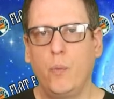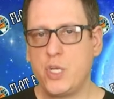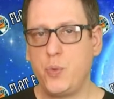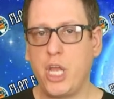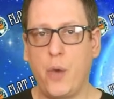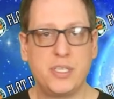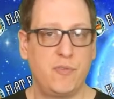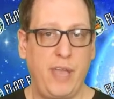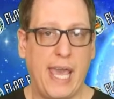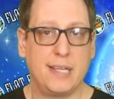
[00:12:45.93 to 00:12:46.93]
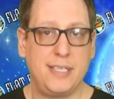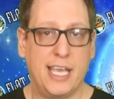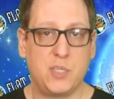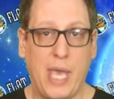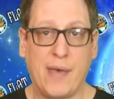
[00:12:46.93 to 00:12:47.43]
which we know isn't
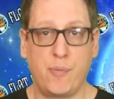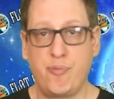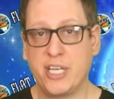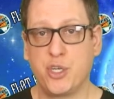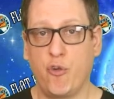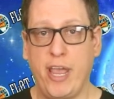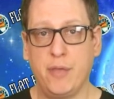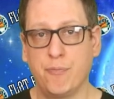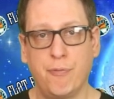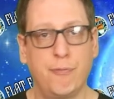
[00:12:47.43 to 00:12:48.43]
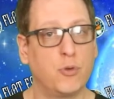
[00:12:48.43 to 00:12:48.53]
reality as we have a pressure gradient from